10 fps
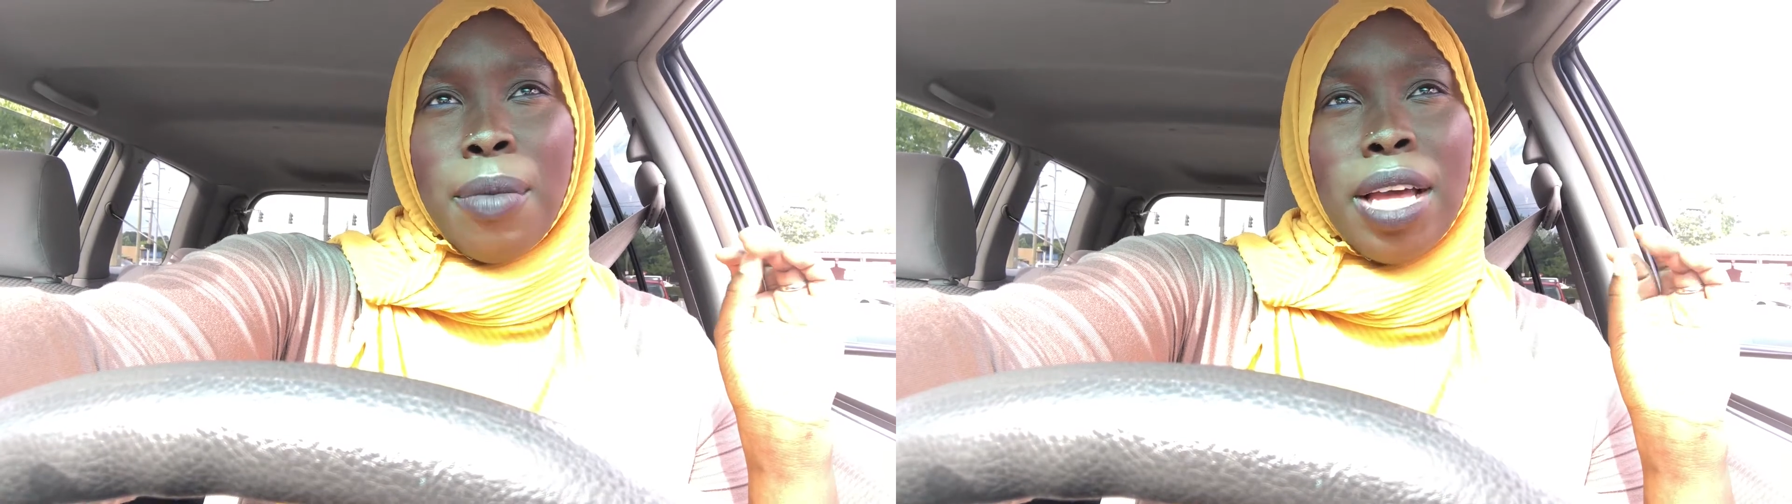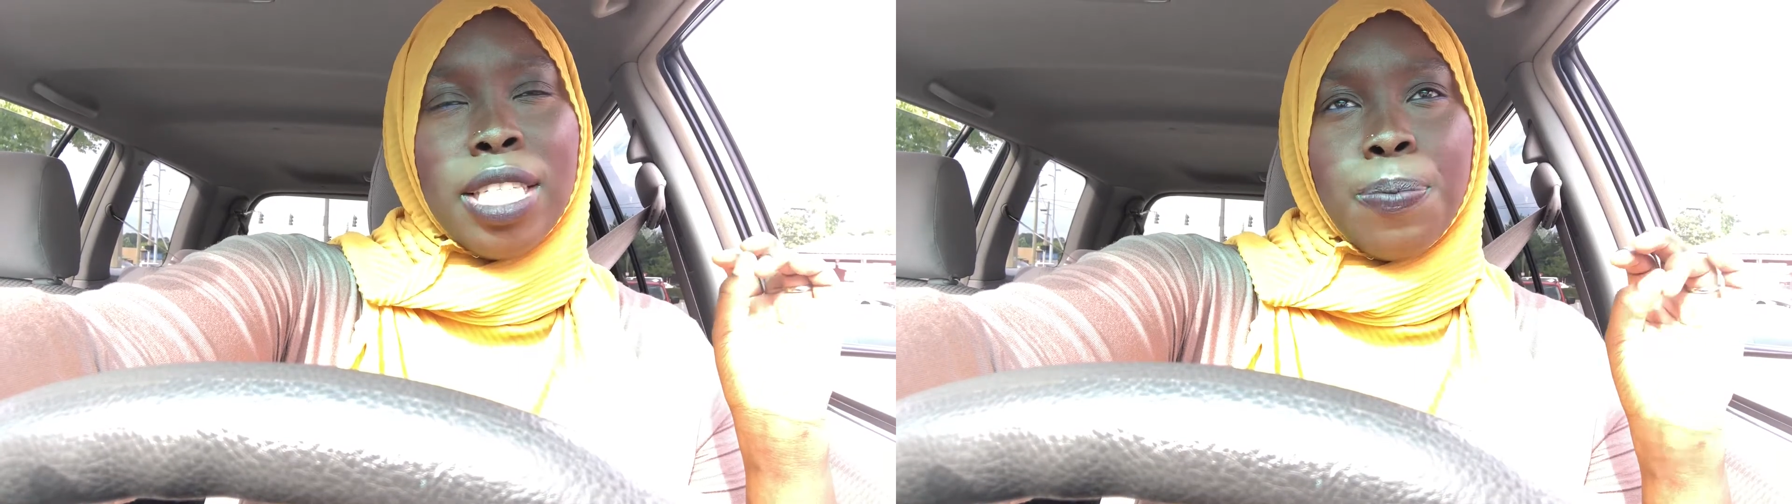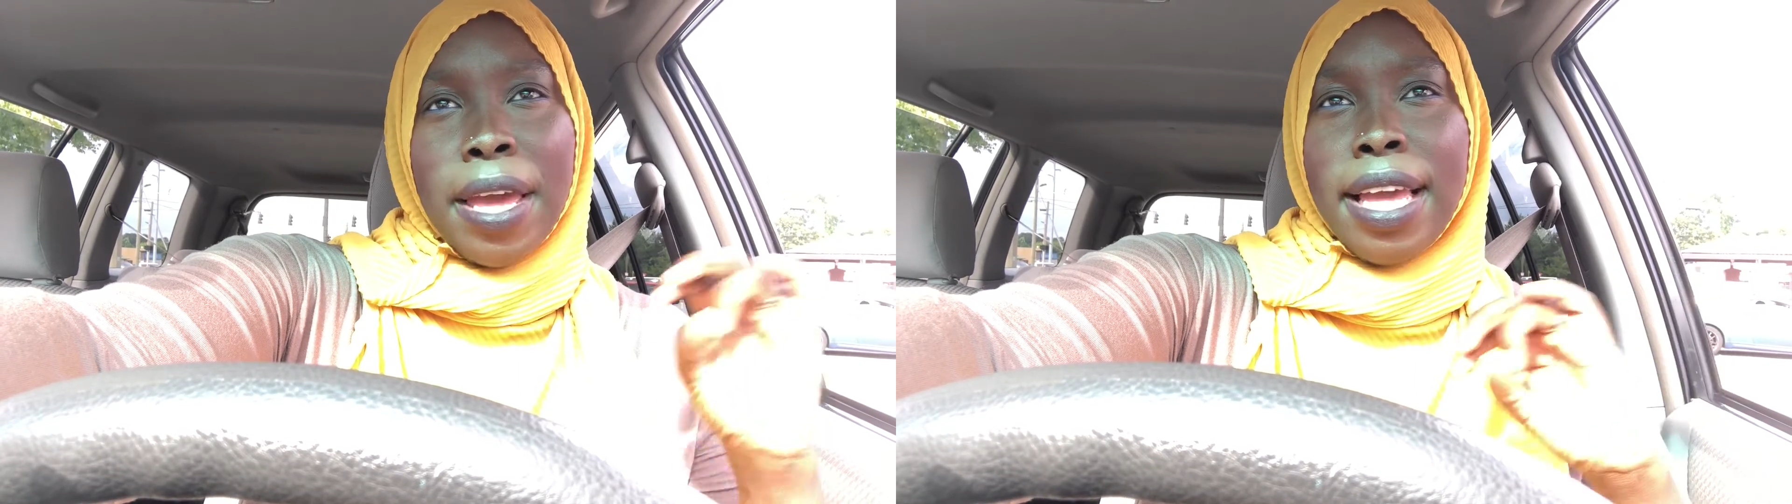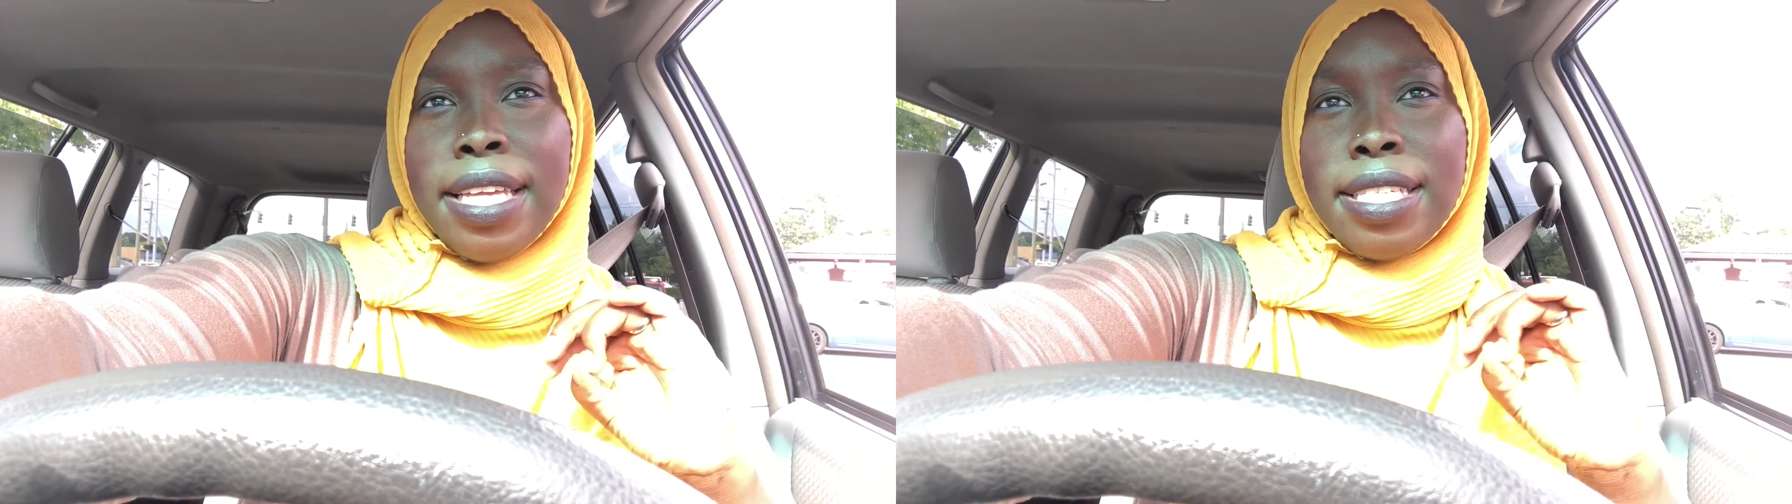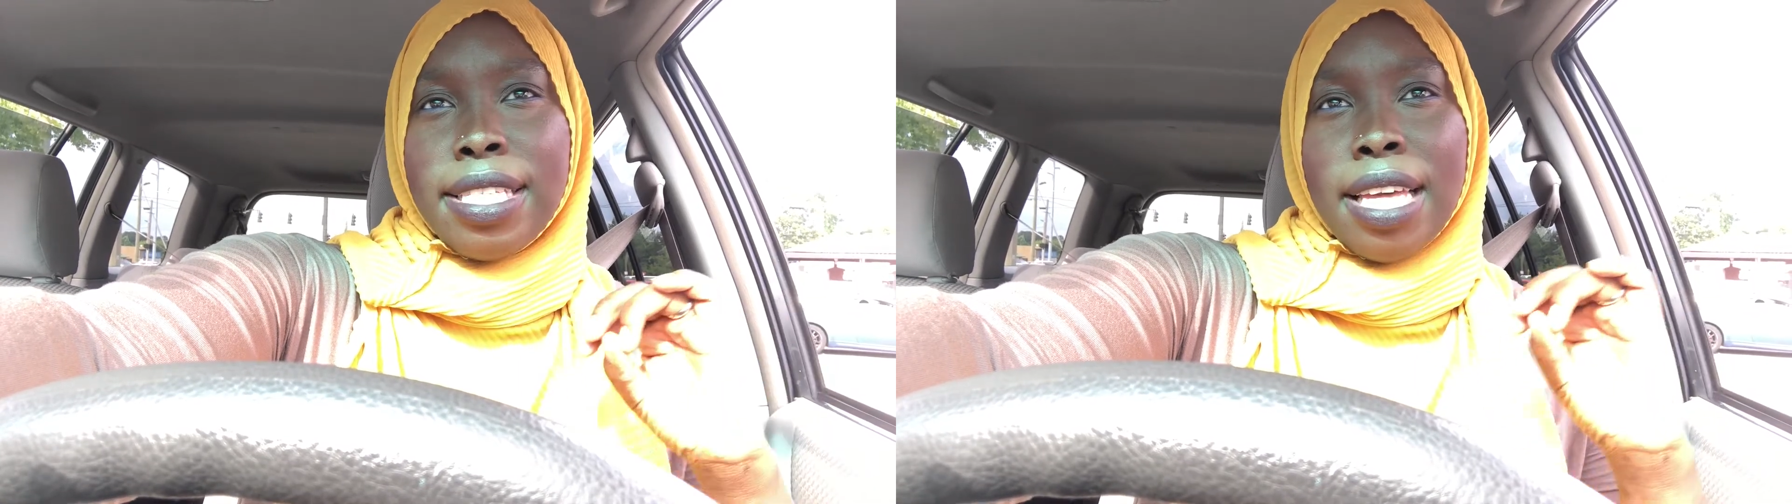my
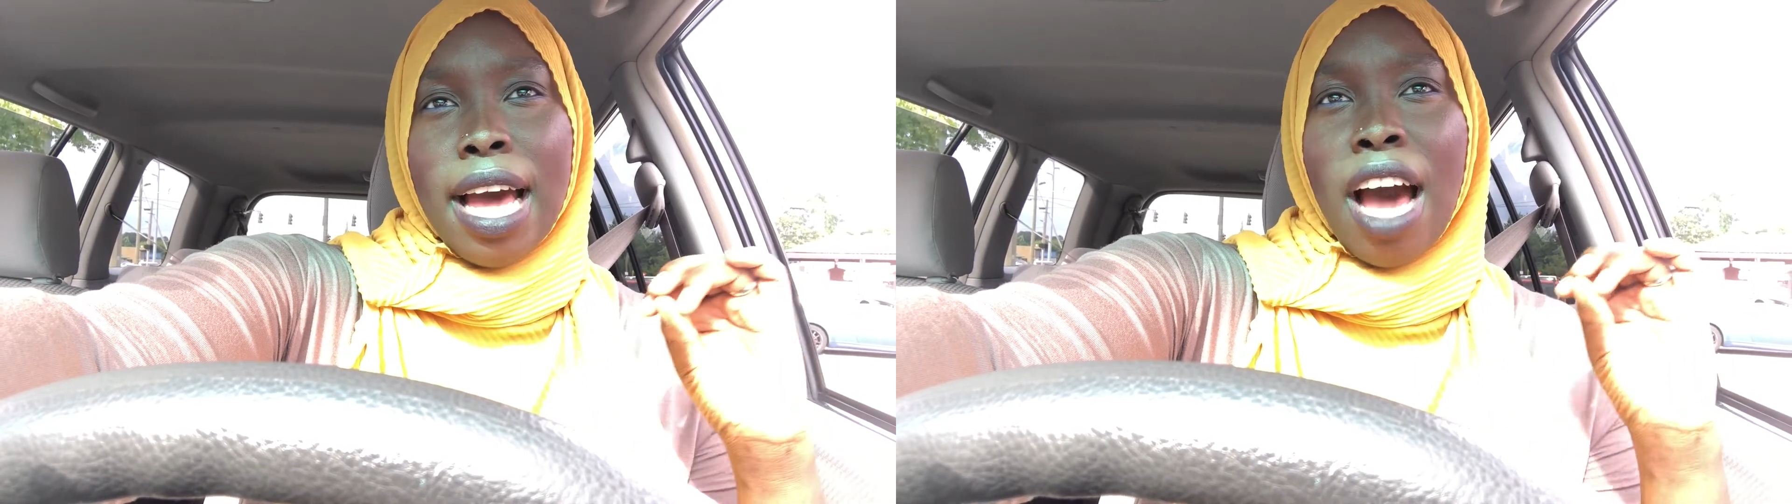space,